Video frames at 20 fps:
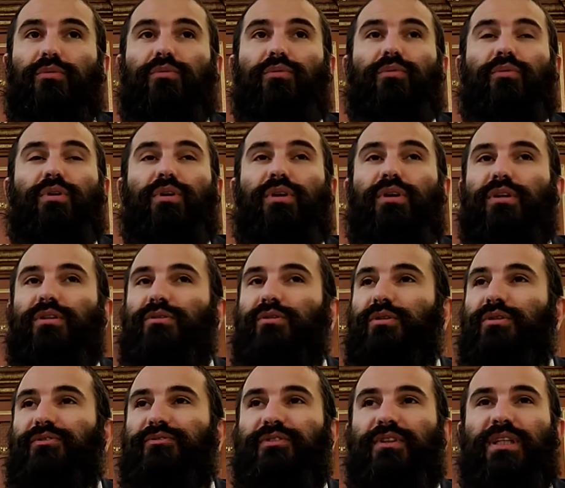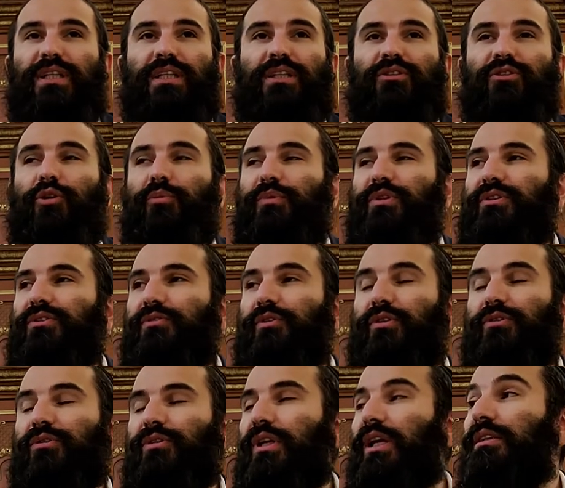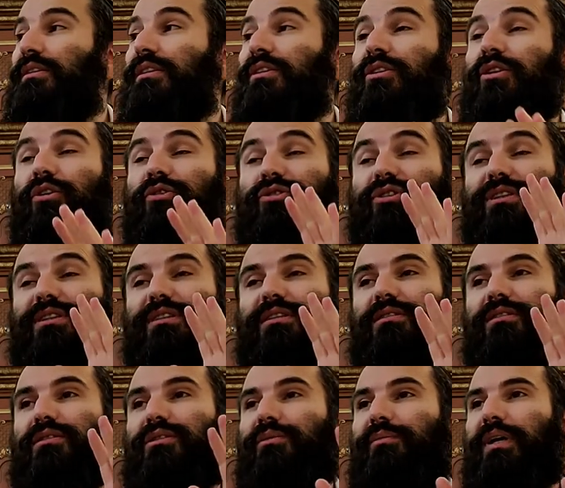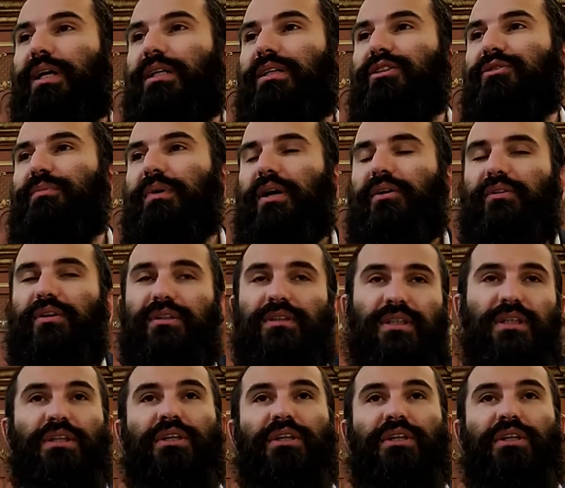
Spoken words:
work, no tefillin, no mitzvot, no nothing. No, just until the body is buried.